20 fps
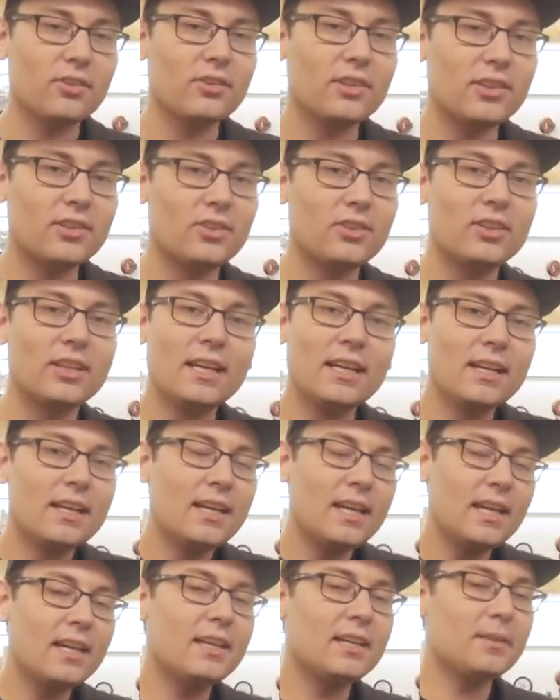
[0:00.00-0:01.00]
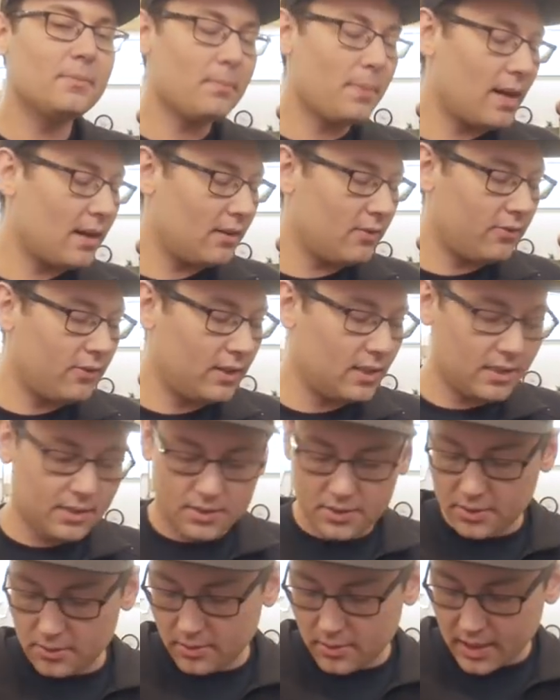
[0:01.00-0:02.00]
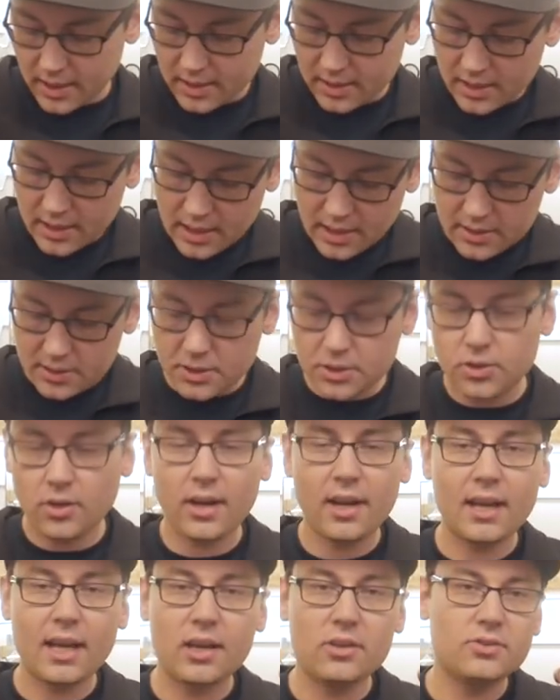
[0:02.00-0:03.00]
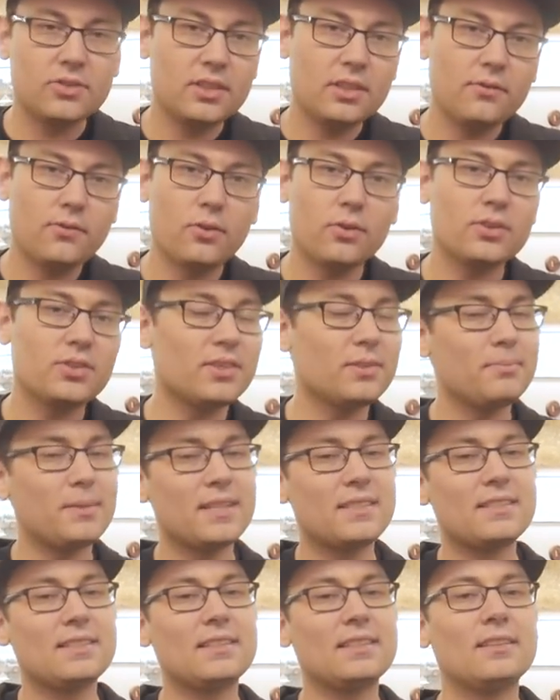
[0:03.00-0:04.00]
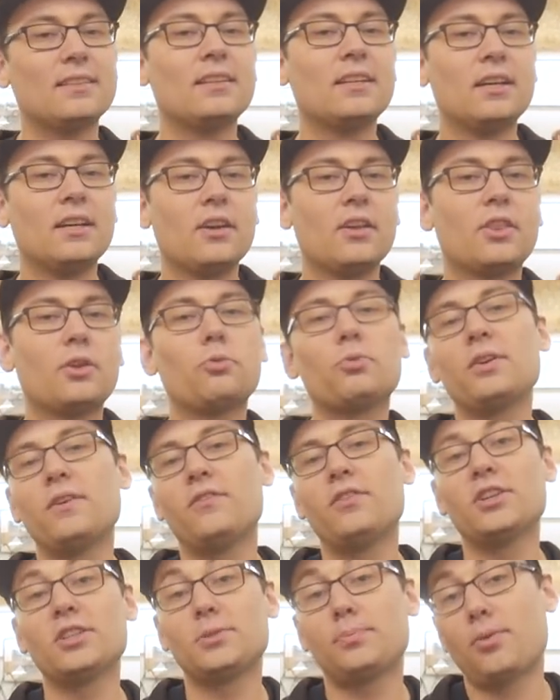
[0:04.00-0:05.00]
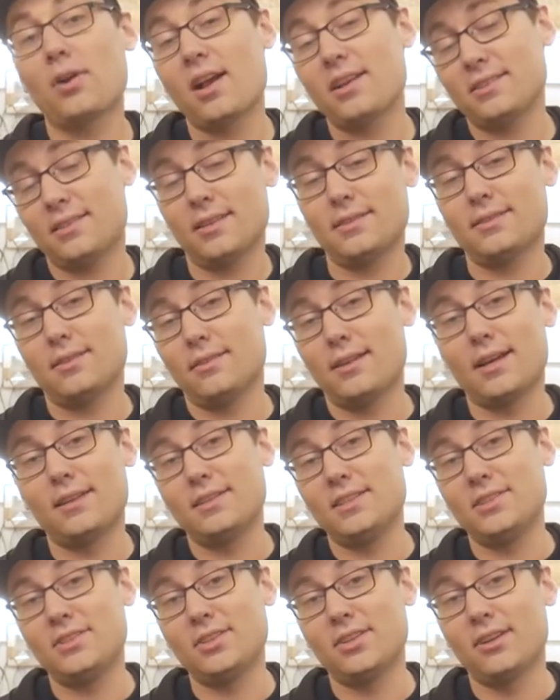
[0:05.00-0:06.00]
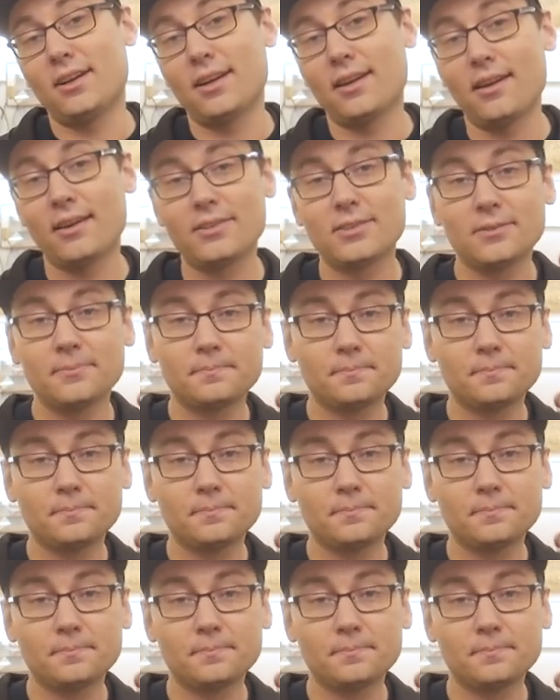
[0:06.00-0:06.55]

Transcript: little hidden benefit to, uh, to trying out Z-Force. It makes the, the reverse process a lot easier, I guess.